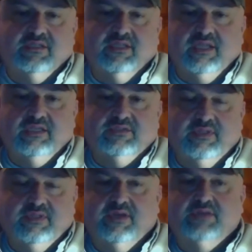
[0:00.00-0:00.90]
the things
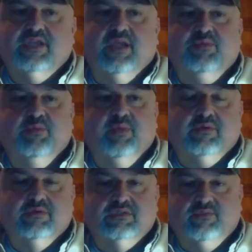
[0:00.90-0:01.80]
with our chapter
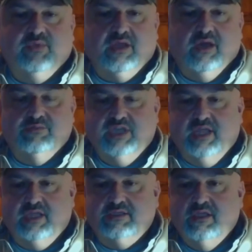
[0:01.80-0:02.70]
banquet stuff, we call them
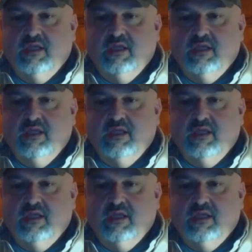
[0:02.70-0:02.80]
Jakes.